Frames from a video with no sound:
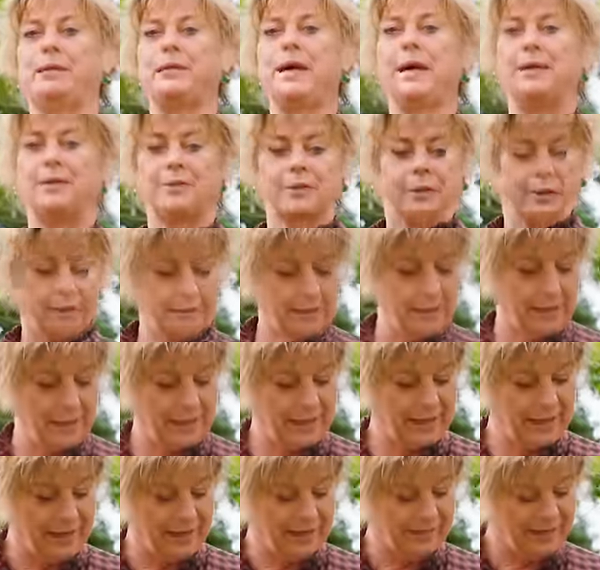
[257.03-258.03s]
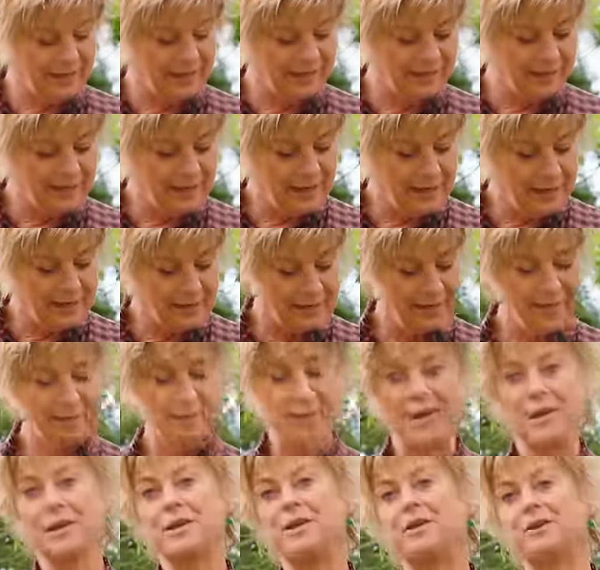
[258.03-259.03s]
That's the thing is that
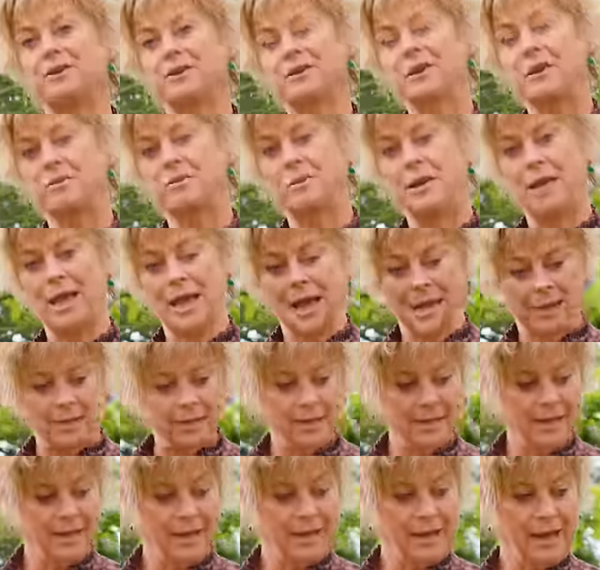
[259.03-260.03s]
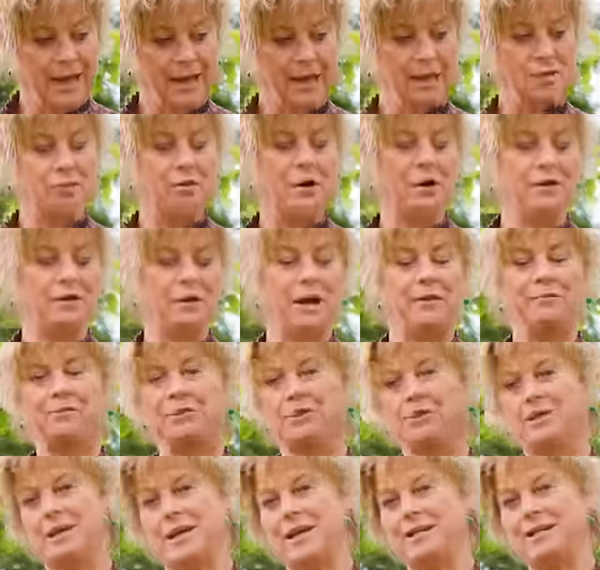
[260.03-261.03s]
they're cut and come again, and you either have
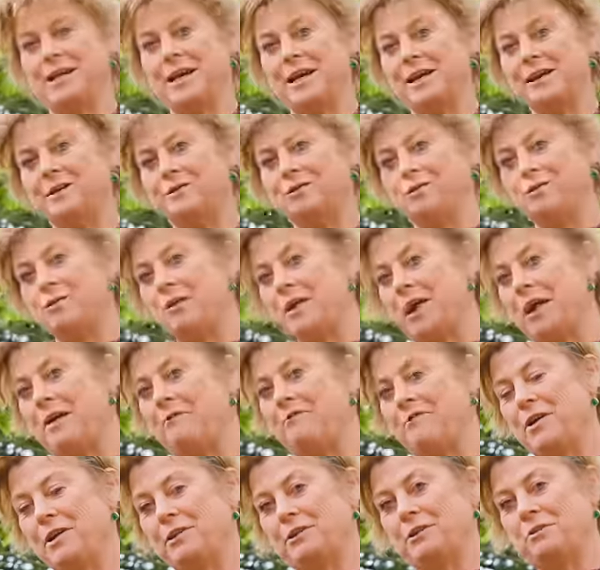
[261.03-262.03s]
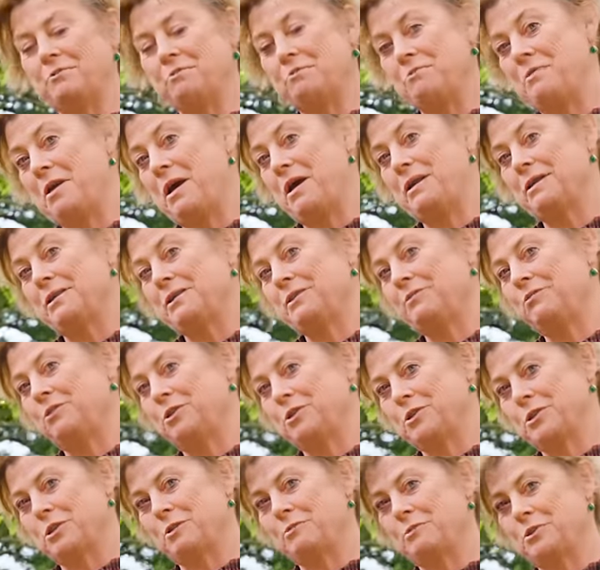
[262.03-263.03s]
to deadhead or live head them. And as far
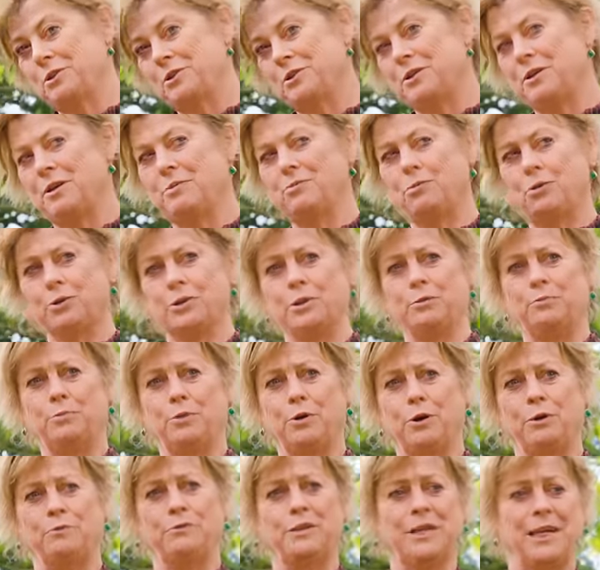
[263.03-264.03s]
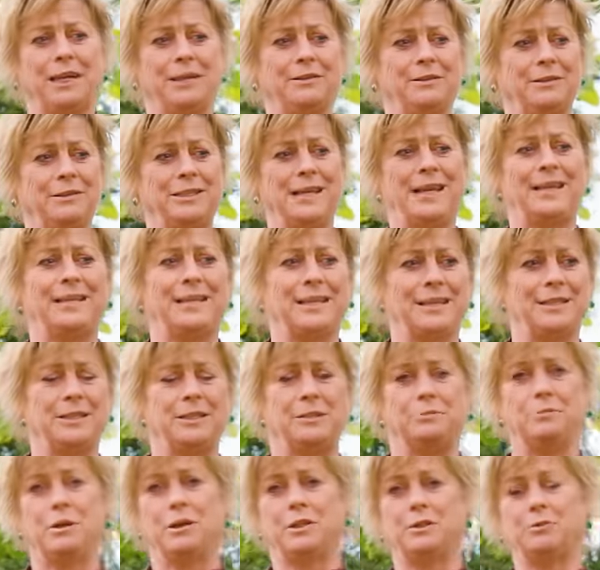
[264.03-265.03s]
as I'm concerned, what's the point of taking the dead heads?
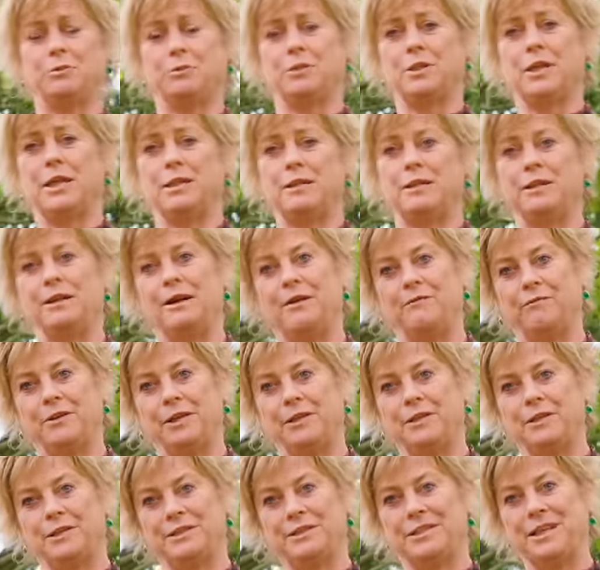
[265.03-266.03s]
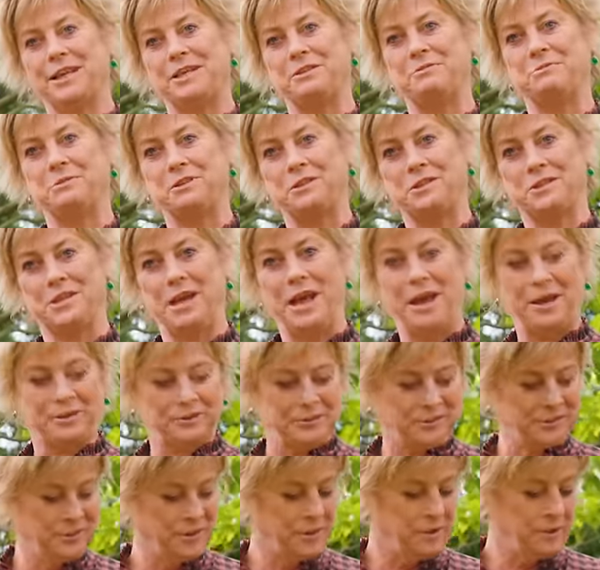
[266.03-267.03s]
You might as well take the live heads and take them into the
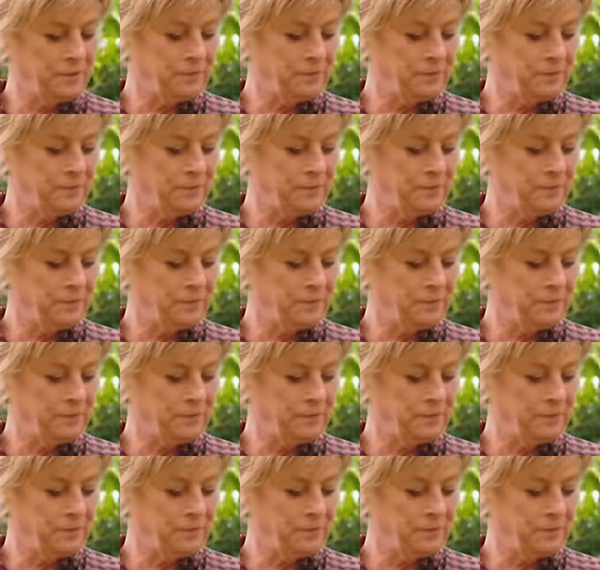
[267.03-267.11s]
house.